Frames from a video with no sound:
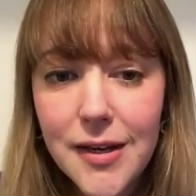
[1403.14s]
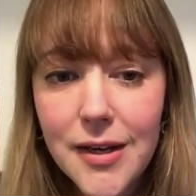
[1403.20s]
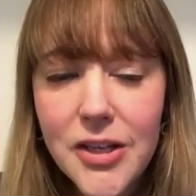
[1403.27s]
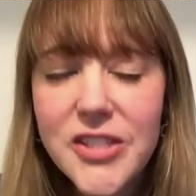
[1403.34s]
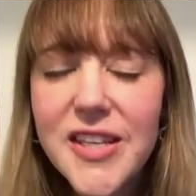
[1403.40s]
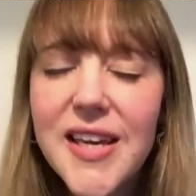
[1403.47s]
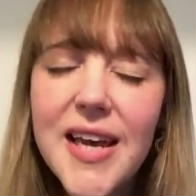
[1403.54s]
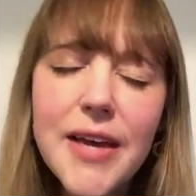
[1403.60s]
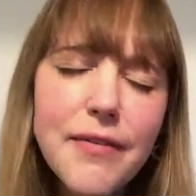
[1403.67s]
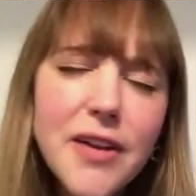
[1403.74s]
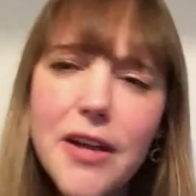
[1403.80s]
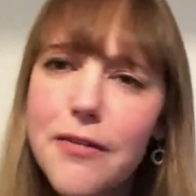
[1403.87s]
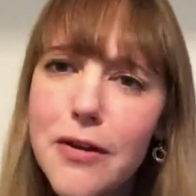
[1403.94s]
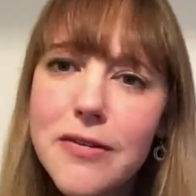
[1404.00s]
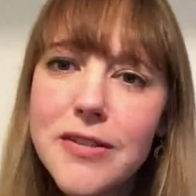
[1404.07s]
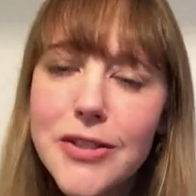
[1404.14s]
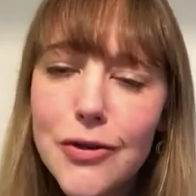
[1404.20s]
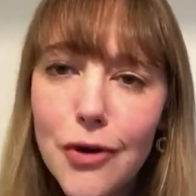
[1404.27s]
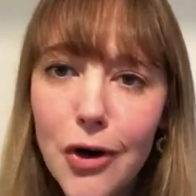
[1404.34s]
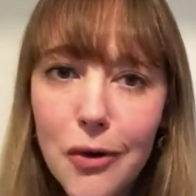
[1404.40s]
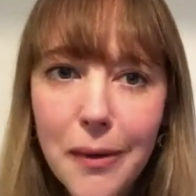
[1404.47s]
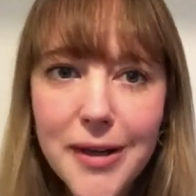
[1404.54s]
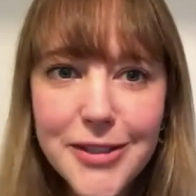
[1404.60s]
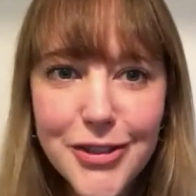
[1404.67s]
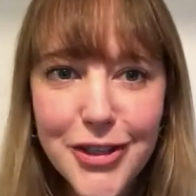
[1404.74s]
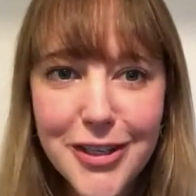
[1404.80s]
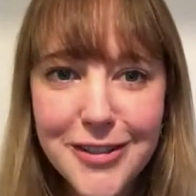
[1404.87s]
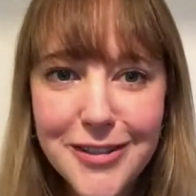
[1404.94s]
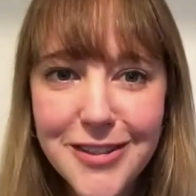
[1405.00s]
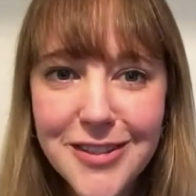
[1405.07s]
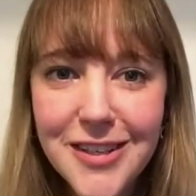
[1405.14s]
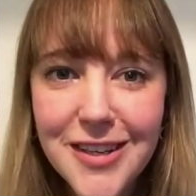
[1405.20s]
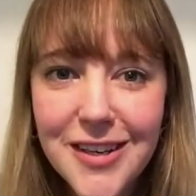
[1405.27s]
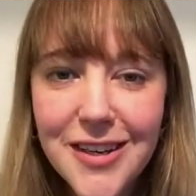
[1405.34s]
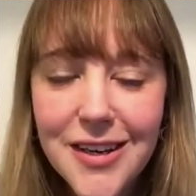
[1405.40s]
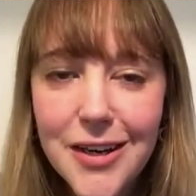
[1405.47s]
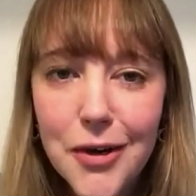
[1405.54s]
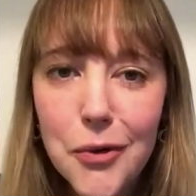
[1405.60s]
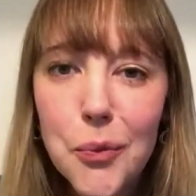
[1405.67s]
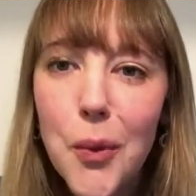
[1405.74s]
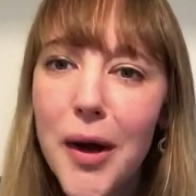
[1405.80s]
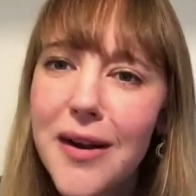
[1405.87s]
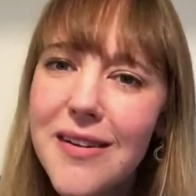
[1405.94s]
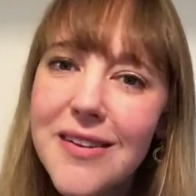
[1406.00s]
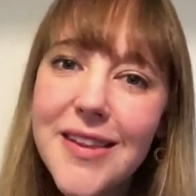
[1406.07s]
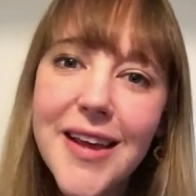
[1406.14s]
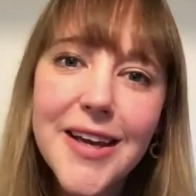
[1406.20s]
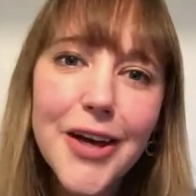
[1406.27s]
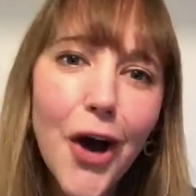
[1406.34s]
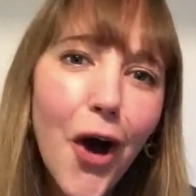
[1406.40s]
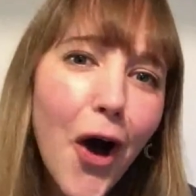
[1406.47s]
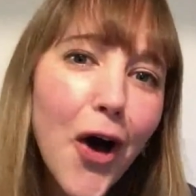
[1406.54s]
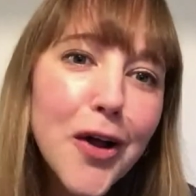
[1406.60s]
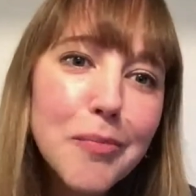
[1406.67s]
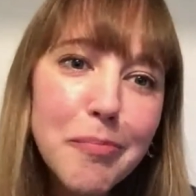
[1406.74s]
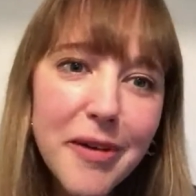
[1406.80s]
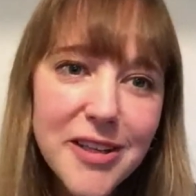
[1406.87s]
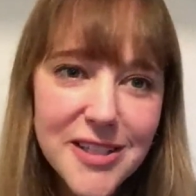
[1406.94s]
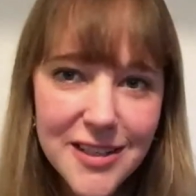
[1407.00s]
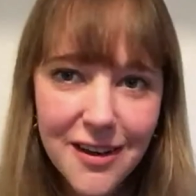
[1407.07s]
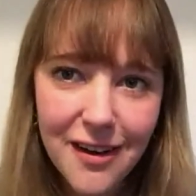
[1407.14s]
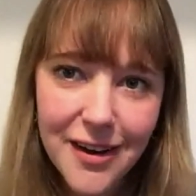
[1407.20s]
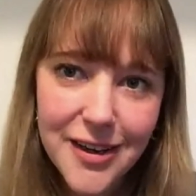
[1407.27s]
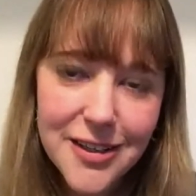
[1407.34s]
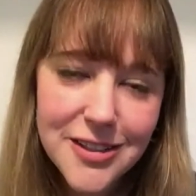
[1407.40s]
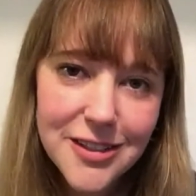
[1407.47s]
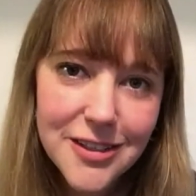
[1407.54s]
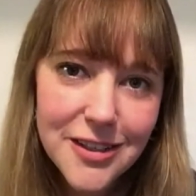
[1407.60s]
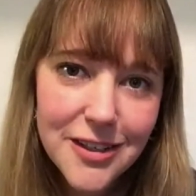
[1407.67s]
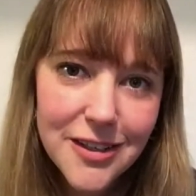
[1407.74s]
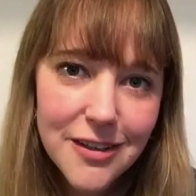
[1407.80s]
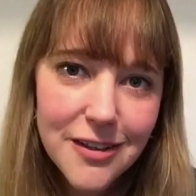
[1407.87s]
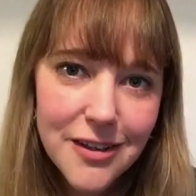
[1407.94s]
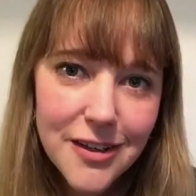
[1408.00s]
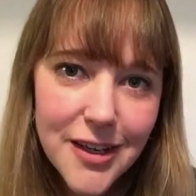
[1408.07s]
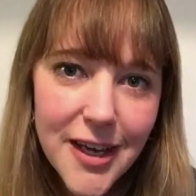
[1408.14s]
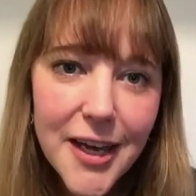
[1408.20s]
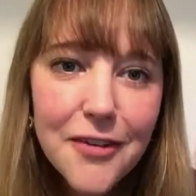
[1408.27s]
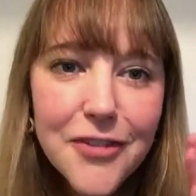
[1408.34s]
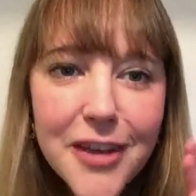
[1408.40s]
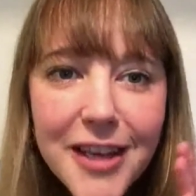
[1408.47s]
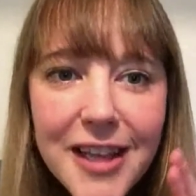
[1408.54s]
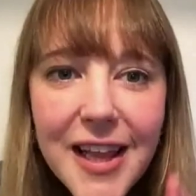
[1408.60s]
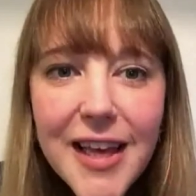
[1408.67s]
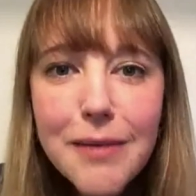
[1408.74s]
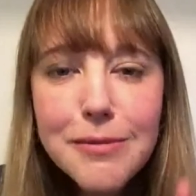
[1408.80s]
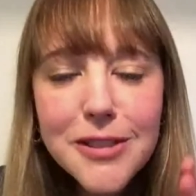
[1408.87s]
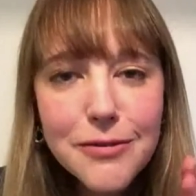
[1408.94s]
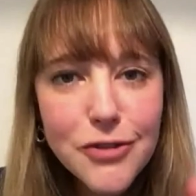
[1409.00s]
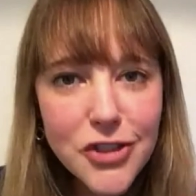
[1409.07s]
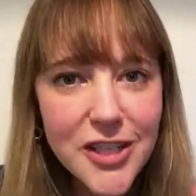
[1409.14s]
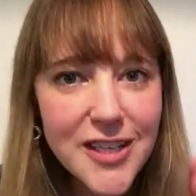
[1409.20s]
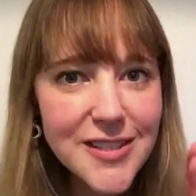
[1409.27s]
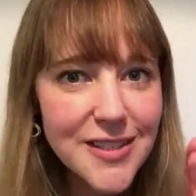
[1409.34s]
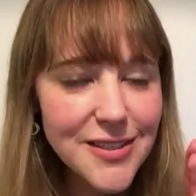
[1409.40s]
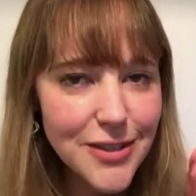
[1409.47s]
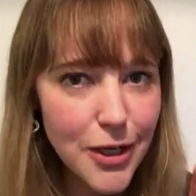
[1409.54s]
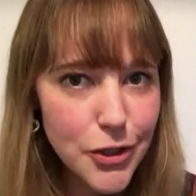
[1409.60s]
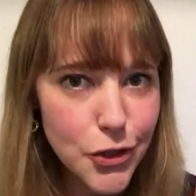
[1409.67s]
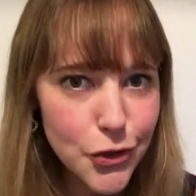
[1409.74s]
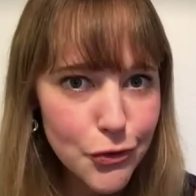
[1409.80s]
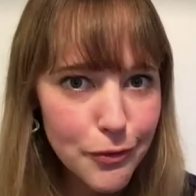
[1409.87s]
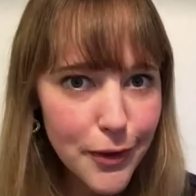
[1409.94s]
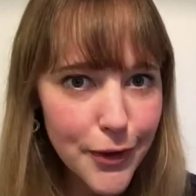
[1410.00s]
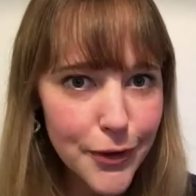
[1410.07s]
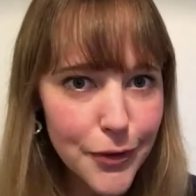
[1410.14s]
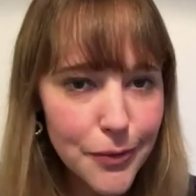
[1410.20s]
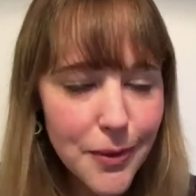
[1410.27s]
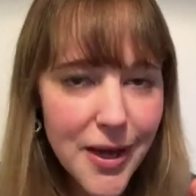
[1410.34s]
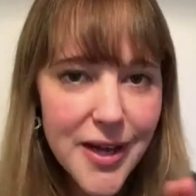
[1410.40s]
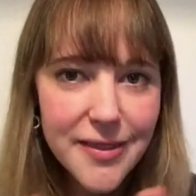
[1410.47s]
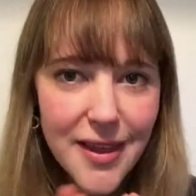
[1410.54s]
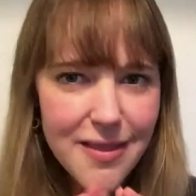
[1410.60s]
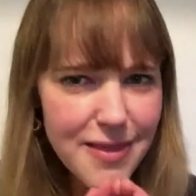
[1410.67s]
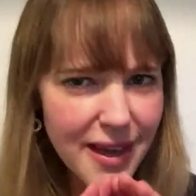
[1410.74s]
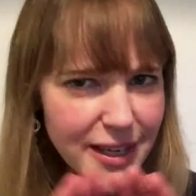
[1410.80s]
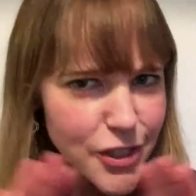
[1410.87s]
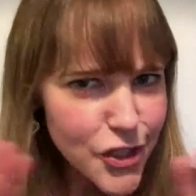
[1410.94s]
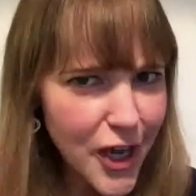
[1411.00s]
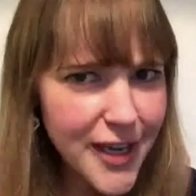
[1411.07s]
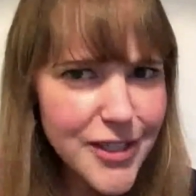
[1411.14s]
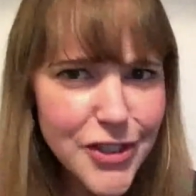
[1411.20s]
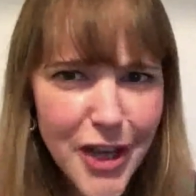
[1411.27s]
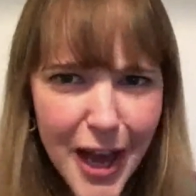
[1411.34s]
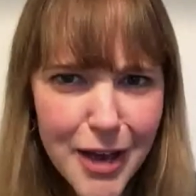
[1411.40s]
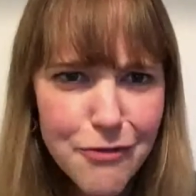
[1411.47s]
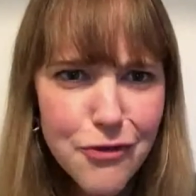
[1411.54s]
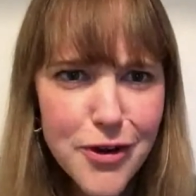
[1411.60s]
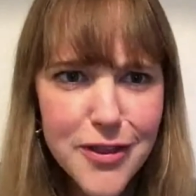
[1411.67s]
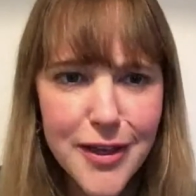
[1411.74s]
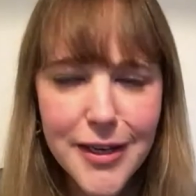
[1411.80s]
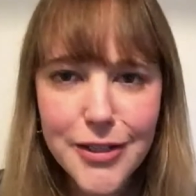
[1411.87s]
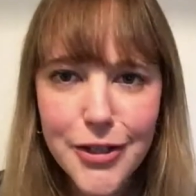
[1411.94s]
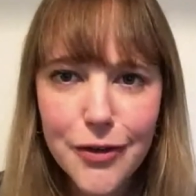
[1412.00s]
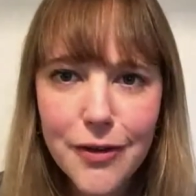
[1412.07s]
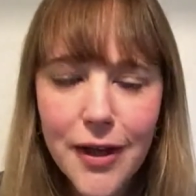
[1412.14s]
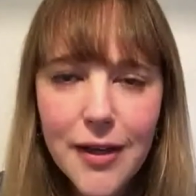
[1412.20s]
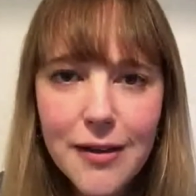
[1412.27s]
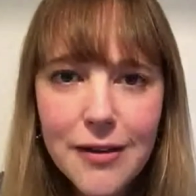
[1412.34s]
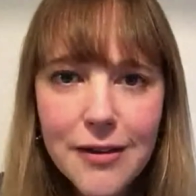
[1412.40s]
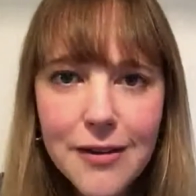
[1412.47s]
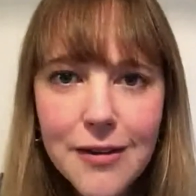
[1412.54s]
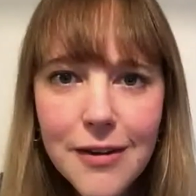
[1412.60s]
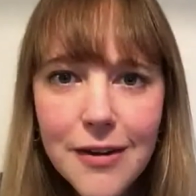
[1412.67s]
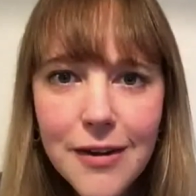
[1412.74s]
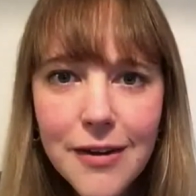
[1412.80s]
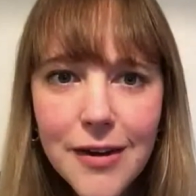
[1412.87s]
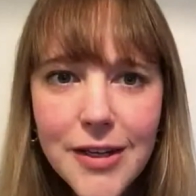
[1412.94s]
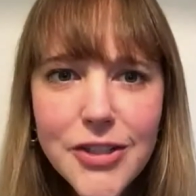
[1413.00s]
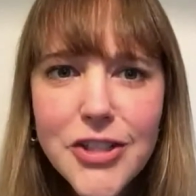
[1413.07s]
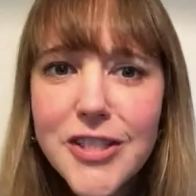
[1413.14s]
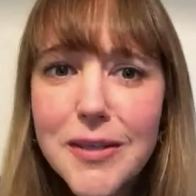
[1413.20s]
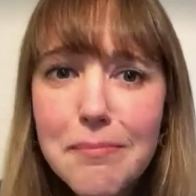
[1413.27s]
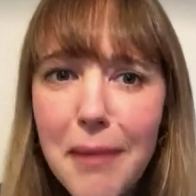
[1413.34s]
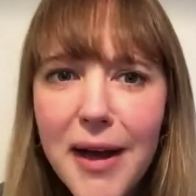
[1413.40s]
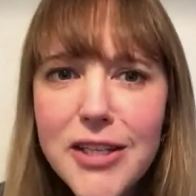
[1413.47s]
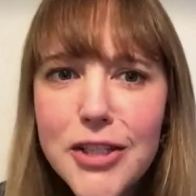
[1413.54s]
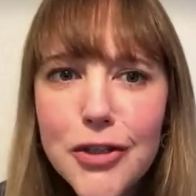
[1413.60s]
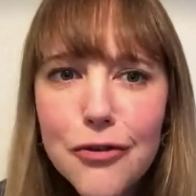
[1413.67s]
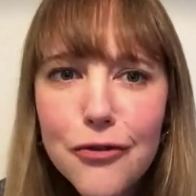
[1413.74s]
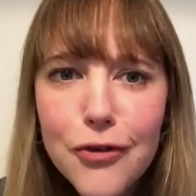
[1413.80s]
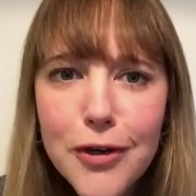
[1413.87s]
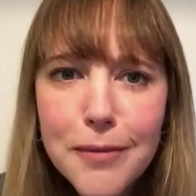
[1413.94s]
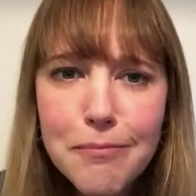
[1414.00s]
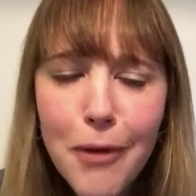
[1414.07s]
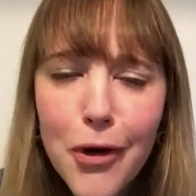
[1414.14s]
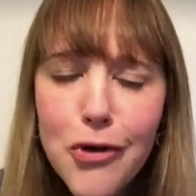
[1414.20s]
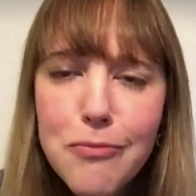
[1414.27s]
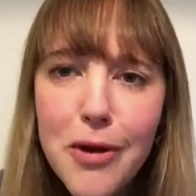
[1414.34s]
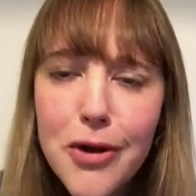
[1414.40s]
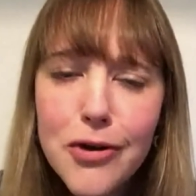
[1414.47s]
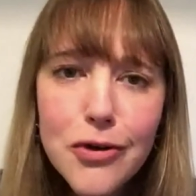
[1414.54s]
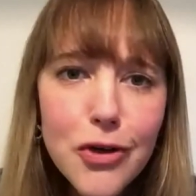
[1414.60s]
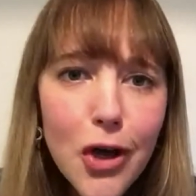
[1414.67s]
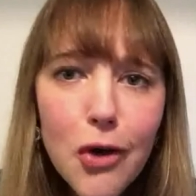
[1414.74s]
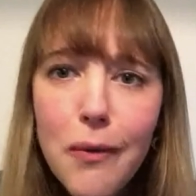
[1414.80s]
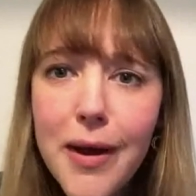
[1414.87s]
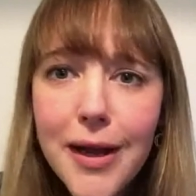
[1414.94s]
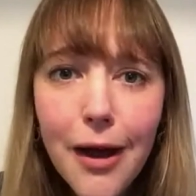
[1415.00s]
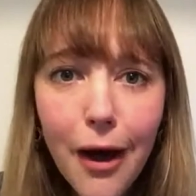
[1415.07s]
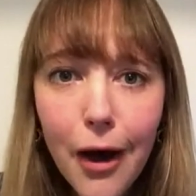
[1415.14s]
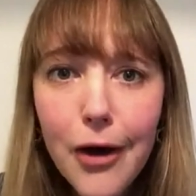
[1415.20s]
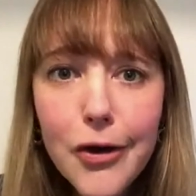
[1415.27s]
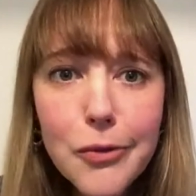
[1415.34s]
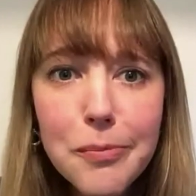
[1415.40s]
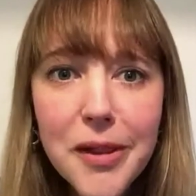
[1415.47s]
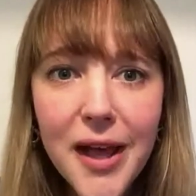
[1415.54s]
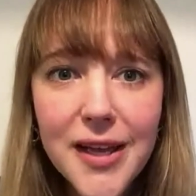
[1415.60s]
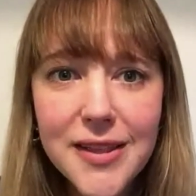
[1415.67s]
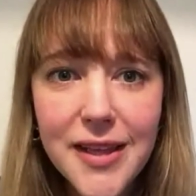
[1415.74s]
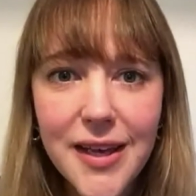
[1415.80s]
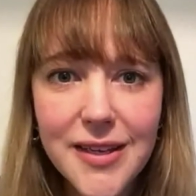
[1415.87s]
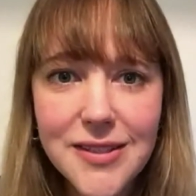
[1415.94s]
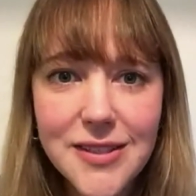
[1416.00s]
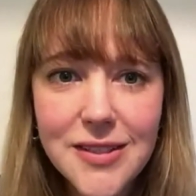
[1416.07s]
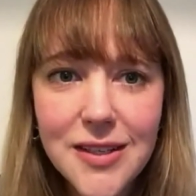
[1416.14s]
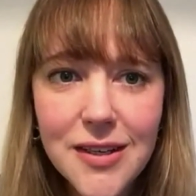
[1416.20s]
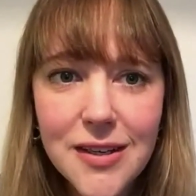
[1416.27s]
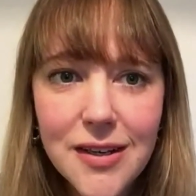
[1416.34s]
You see, even if you've still got questions, one thing can't be denied. If the claims of Jesus are true, then they change everything, don't they? Just imagine for a moment knowing a hope like this.